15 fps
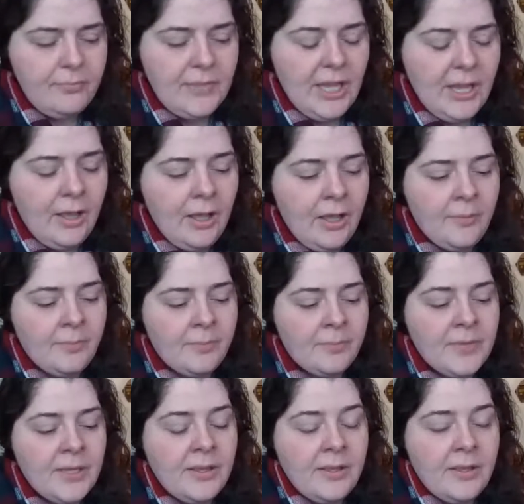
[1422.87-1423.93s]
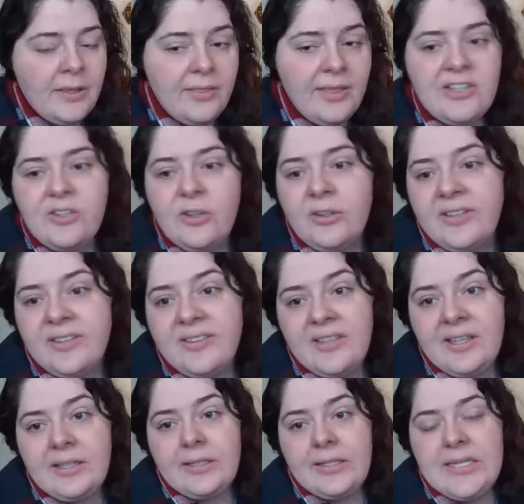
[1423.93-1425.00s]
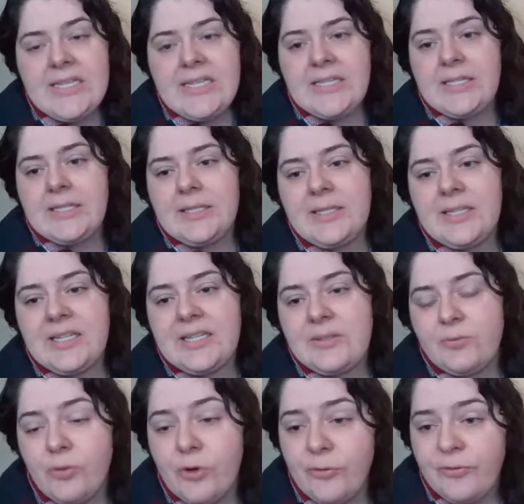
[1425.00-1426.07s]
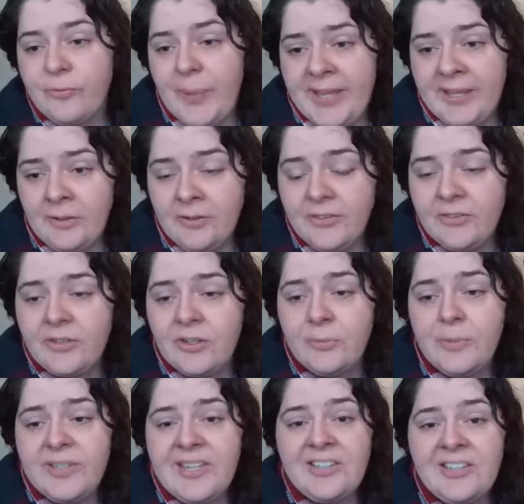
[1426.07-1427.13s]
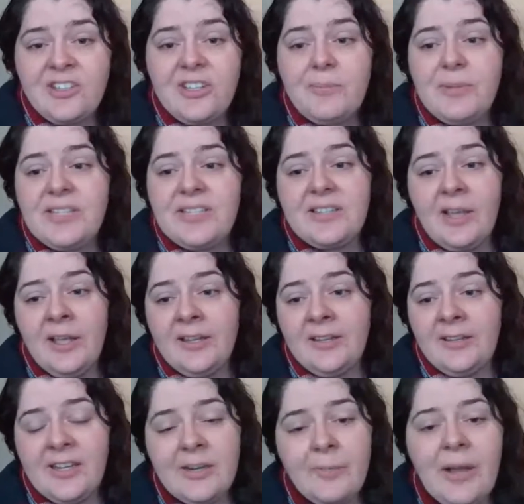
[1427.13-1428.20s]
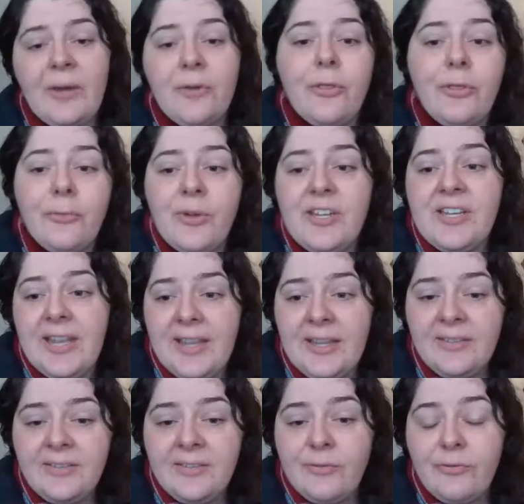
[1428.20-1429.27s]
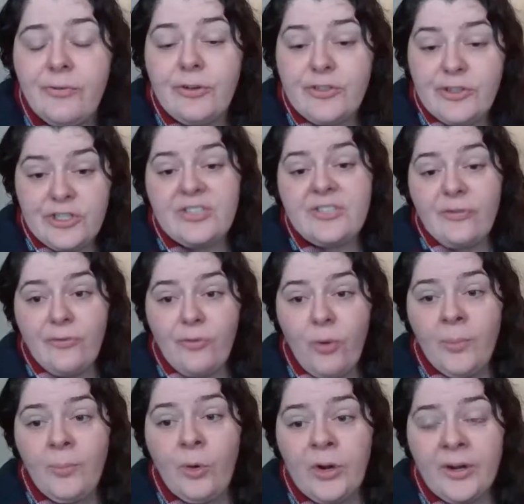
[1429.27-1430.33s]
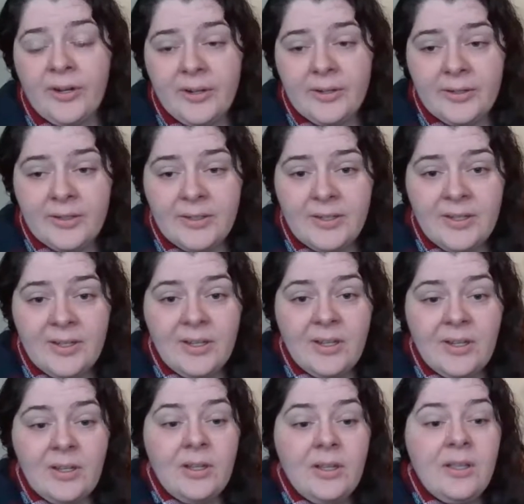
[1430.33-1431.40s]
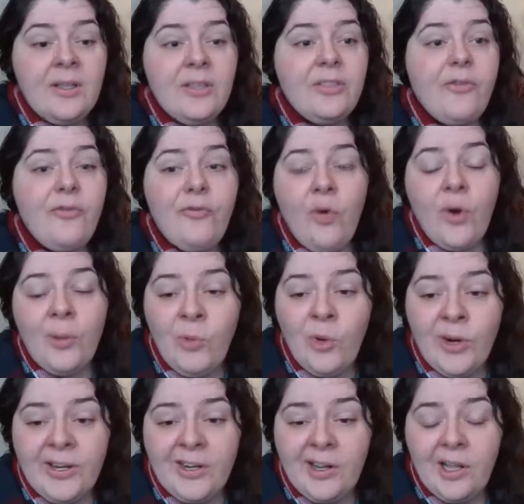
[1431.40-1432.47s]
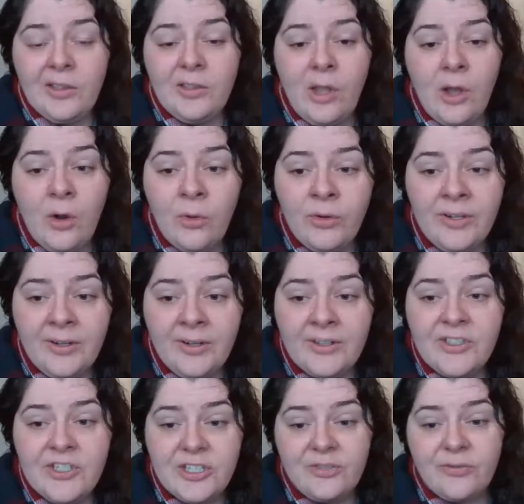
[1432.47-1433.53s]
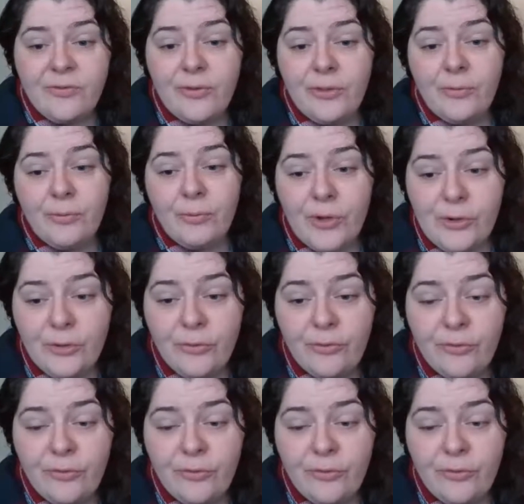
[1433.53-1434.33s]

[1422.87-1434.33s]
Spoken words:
they told us that these roof panels could potentially be done in about 3 days for just the formwork. The formwork alone, just for the roof,